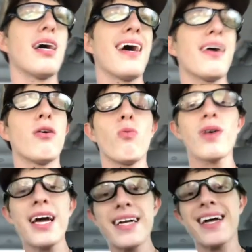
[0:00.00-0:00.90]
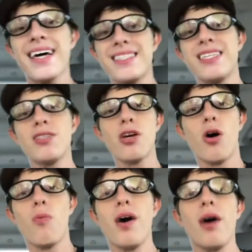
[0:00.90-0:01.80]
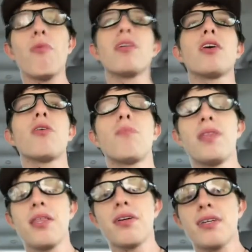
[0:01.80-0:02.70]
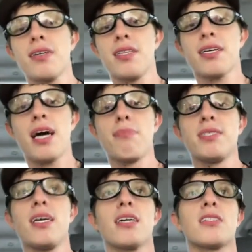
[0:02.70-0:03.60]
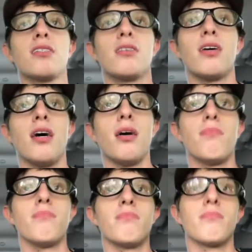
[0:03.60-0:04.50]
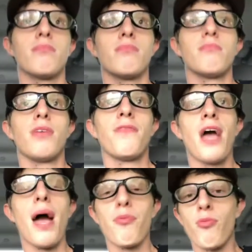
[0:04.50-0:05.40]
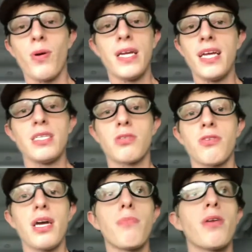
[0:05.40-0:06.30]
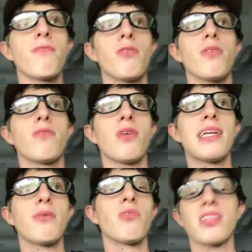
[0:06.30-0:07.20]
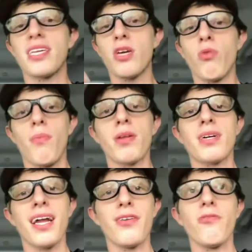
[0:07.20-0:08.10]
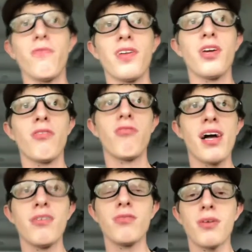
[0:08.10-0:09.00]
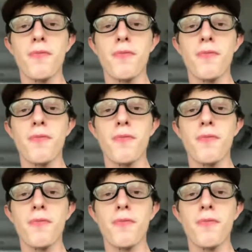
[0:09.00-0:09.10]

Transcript: I don't know, what kind of content do y'all want? I want y'all to put that in the comment section. If you're happy with what it is, great. But if there's any one thing you want me to kind of do a video around,